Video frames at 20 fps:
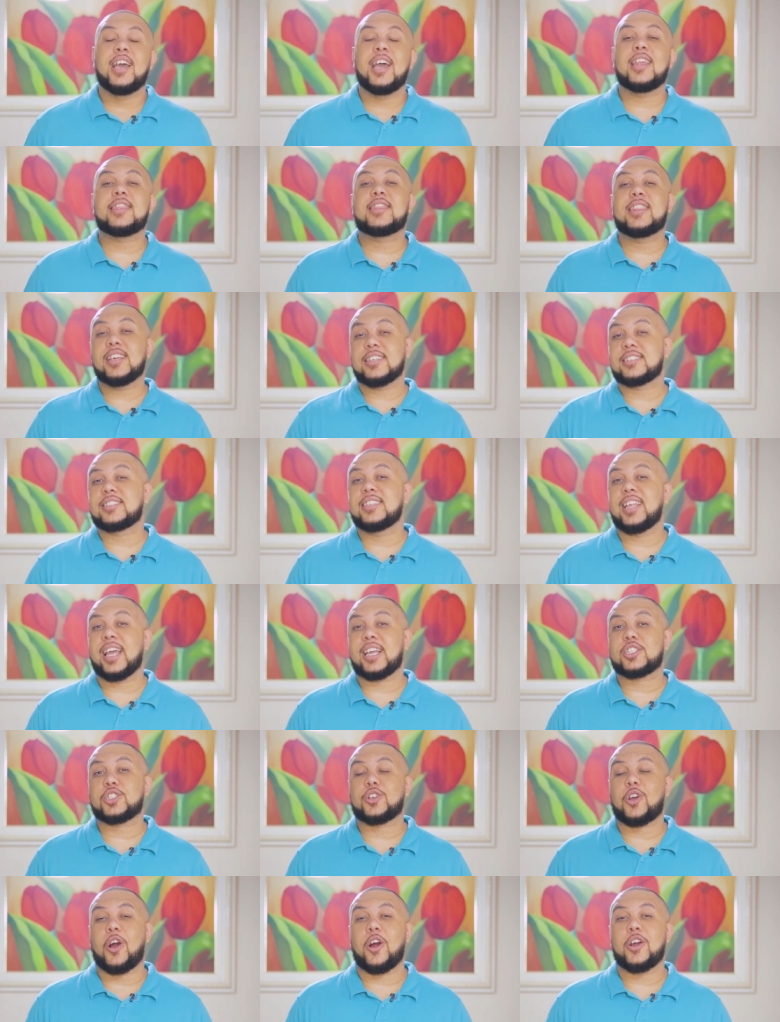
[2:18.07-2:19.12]
And this
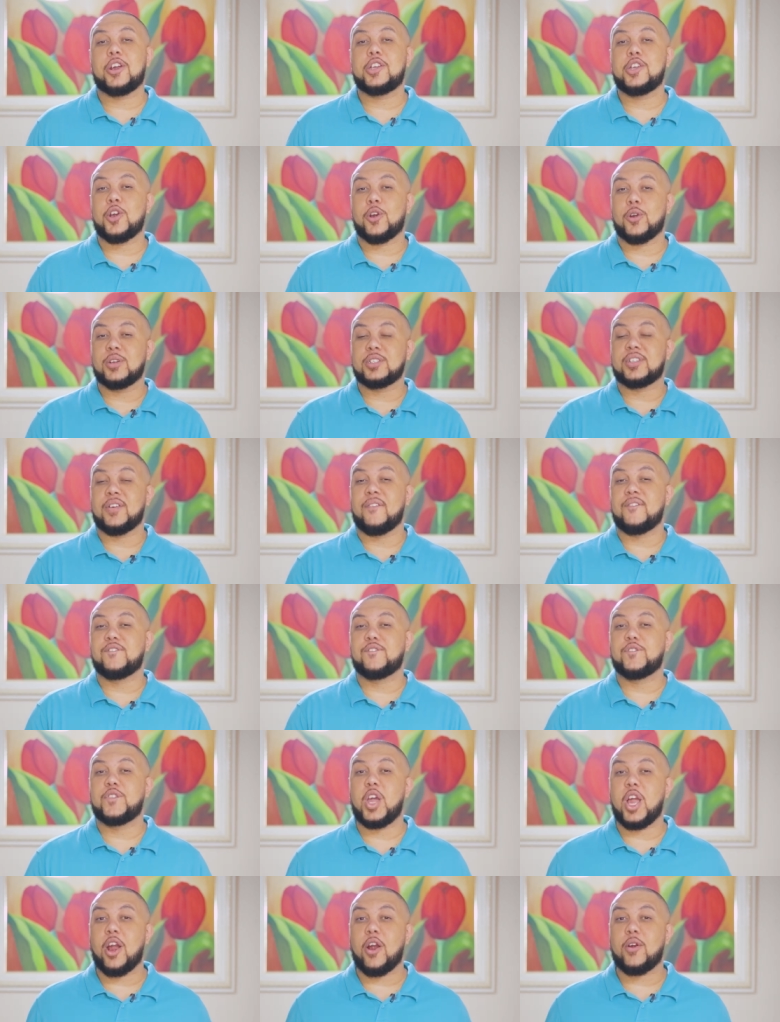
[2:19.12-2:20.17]
next car here is a
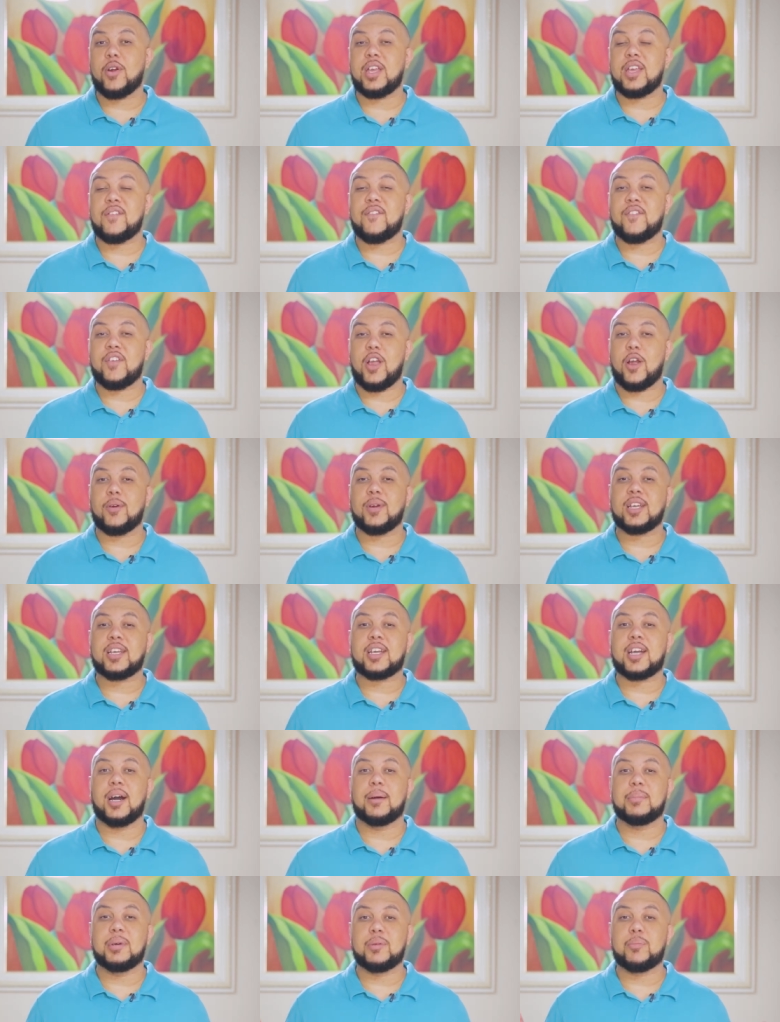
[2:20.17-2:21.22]
very, very
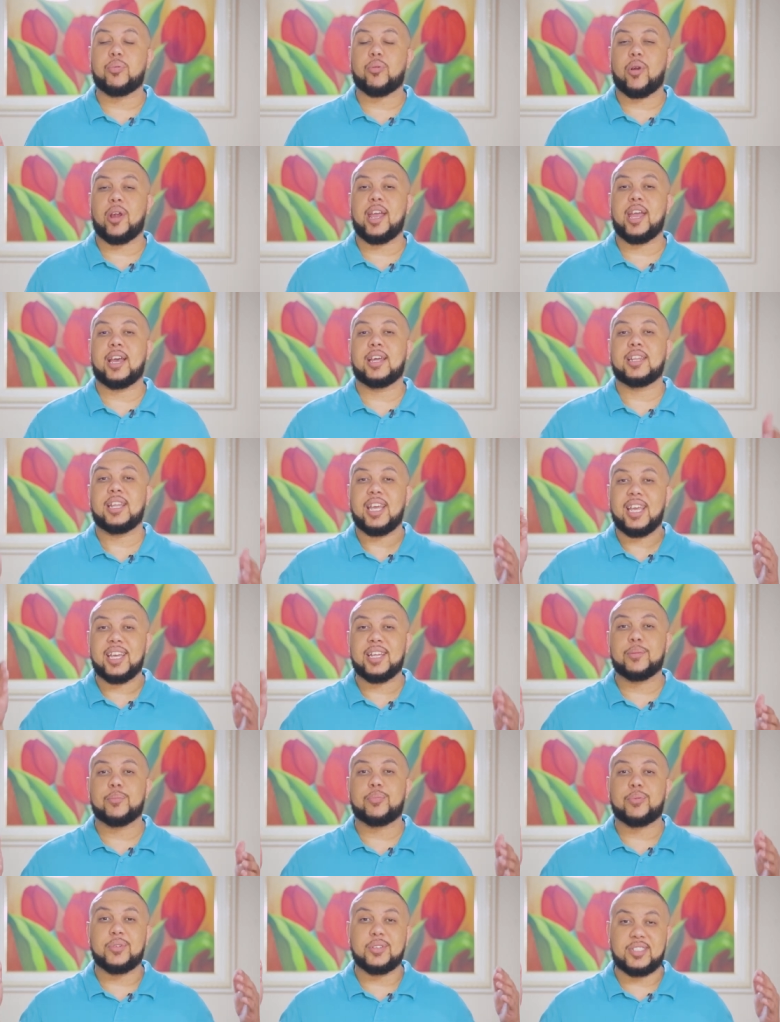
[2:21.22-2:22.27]
common brand
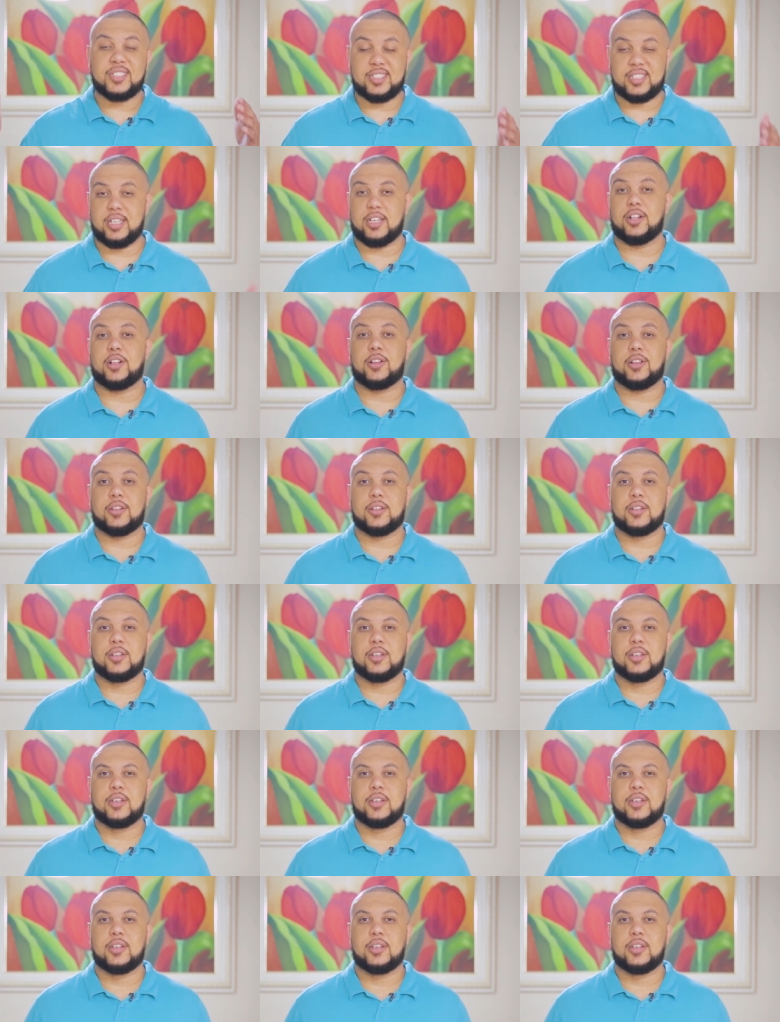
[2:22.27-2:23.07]
in Brazil.